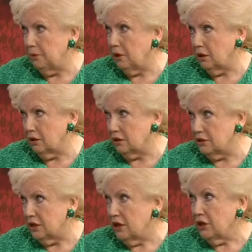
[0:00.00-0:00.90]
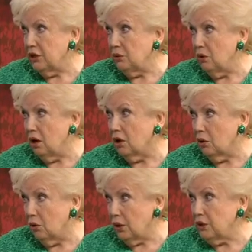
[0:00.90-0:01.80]
partners, you are
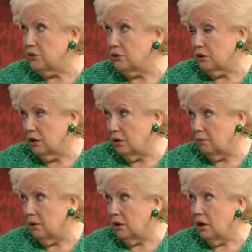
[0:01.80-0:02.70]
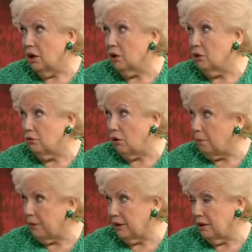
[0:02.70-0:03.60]
going to come a
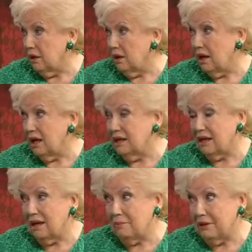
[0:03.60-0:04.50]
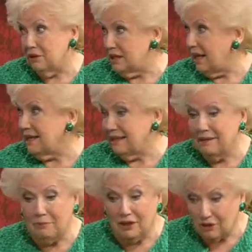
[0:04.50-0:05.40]
cropper. And because
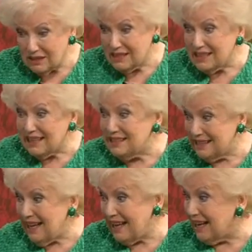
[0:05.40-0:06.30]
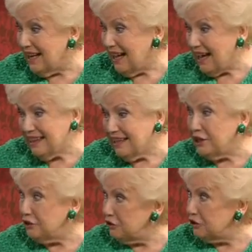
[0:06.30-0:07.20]
as I say, I
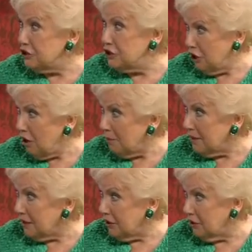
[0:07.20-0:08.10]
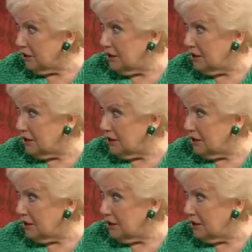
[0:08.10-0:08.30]
think you're a charming young